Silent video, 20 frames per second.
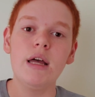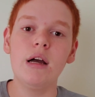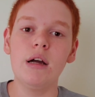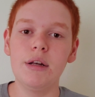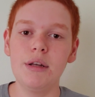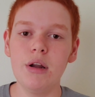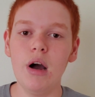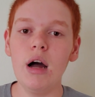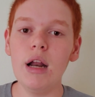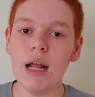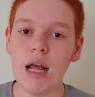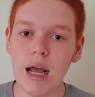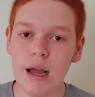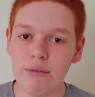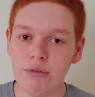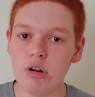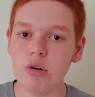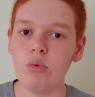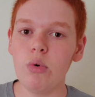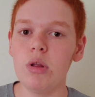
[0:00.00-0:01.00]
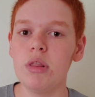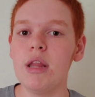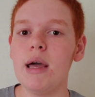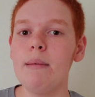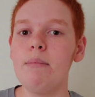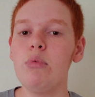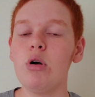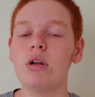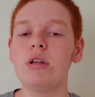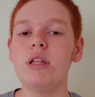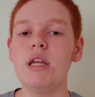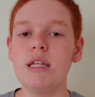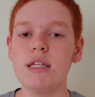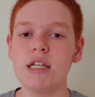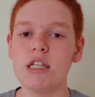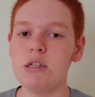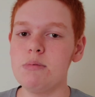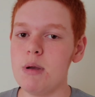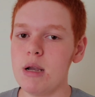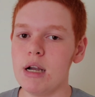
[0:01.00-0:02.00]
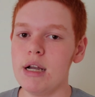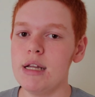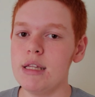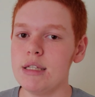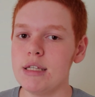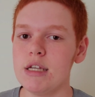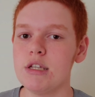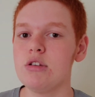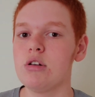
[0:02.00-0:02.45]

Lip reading: not everyone that booked these experiences